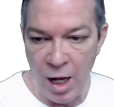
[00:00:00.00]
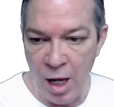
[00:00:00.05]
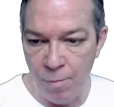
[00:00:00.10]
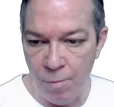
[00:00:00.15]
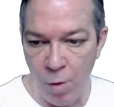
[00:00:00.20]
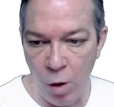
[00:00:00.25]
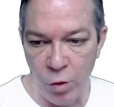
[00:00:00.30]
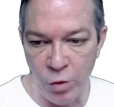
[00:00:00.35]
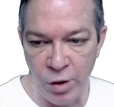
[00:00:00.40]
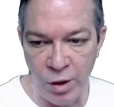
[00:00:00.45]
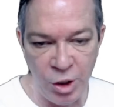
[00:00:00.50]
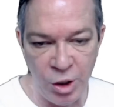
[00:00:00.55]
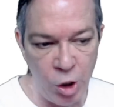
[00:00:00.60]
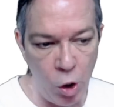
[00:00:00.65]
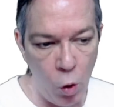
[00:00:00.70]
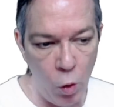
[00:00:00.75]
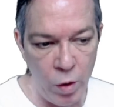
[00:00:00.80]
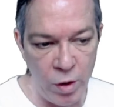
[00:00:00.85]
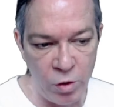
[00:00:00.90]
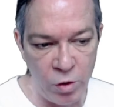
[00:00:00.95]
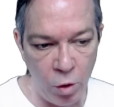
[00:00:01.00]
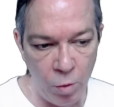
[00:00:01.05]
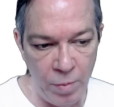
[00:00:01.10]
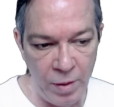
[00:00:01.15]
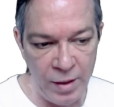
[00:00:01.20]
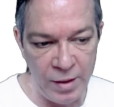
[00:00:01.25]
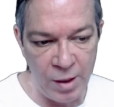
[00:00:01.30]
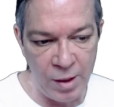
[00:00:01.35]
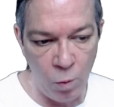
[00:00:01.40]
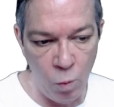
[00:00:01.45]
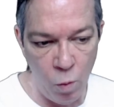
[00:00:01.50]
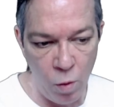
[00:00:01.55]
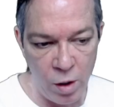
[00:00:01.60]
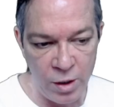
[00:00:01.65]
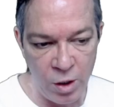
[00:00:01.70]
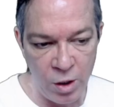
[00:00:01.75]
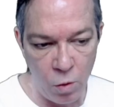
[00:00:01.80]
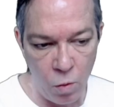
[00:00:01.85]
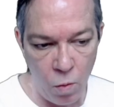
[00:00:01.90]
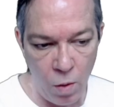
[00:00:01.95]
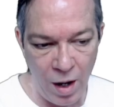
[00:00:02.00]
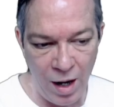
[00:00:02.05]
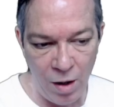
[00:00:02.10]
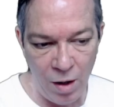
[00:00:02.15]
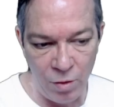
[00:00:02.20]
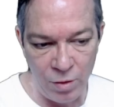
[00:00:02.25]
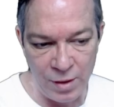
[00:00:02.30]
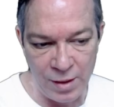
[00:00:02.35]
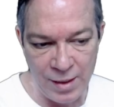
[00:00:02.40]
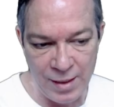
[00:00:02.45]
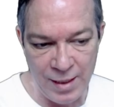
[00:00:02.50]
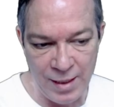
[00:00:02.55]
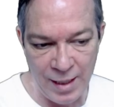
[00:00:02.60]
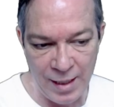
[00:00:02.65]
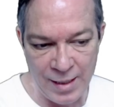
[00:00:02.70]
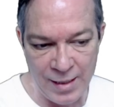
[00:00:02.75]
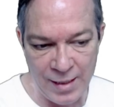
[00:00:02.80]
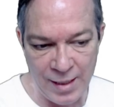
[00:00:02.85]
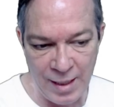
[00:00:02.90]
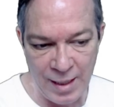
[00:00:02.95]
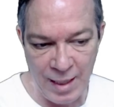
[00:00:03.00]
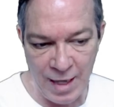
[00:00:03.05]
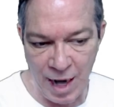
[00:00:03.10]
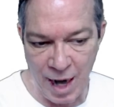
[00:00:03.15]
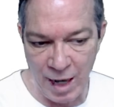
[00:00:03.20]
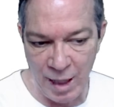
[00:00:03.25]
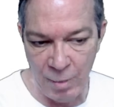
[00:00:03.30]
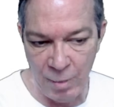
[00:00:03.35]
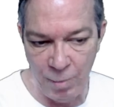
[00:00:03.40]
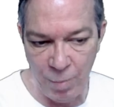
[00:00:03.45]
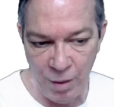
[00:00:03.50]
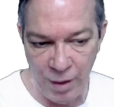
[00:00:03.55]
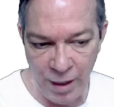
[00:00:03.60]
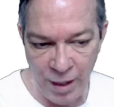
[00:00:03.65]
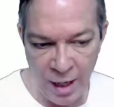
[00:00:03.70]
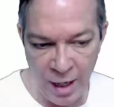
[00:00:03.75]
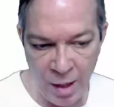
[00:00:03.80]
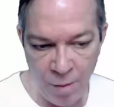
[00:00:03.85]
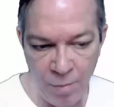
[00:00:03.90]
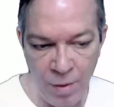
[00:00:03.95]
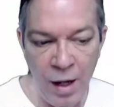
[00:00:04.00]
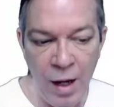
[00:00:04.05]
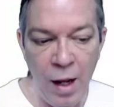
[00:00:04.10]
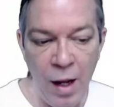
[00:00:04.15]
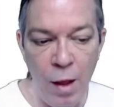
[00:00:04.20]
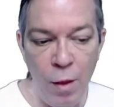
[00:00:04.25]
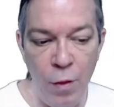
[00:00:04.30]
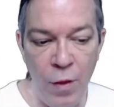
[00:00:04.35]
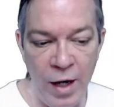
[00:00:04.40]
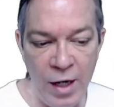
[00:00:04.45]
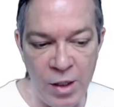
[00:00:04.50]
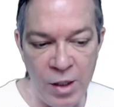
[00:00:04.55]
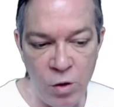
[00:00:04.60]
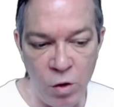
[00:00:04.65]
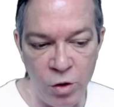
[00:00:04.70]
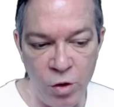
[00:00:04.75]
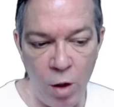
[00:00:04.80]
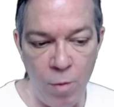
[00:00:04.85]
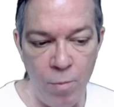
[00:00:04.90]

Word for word: Mostly showing it's going to be somewhere around six to nine p m Then it's going to start